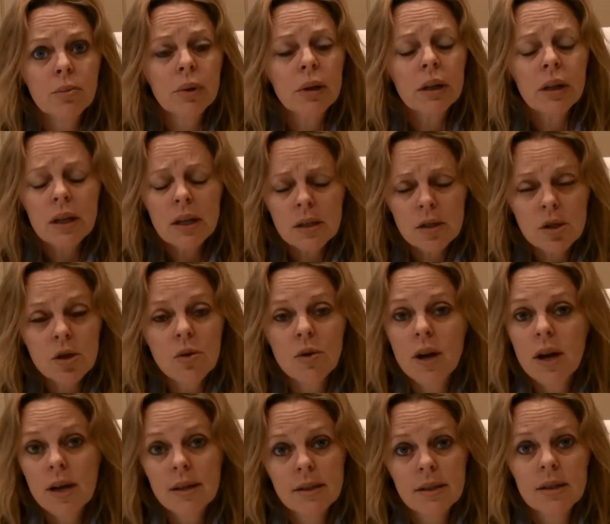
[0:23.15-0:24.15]
please don't
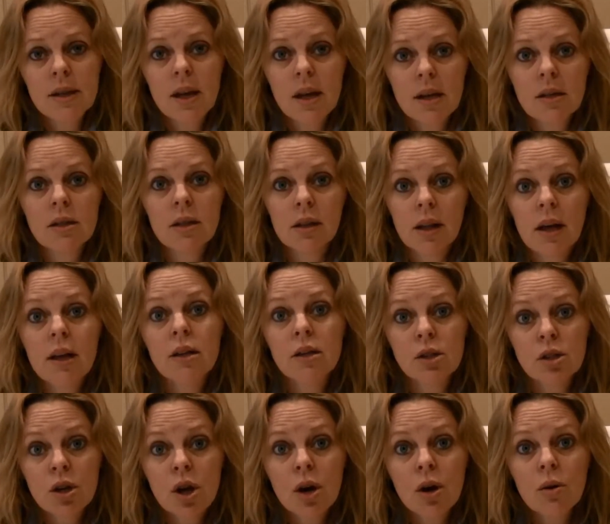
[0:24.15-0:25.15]
hesitate to let
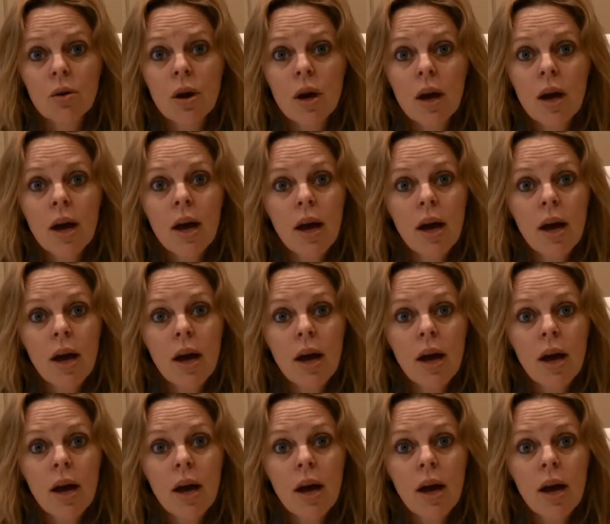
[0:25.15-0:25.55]
us know